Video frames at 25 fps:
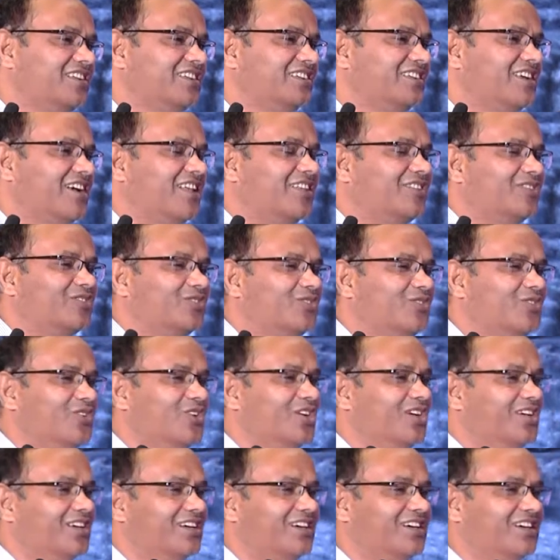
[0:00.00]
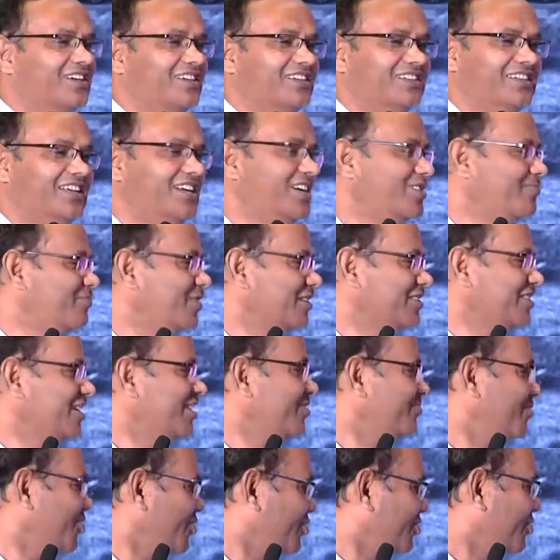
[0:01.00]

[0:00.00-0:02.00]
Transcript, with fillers: is also 8% uh, for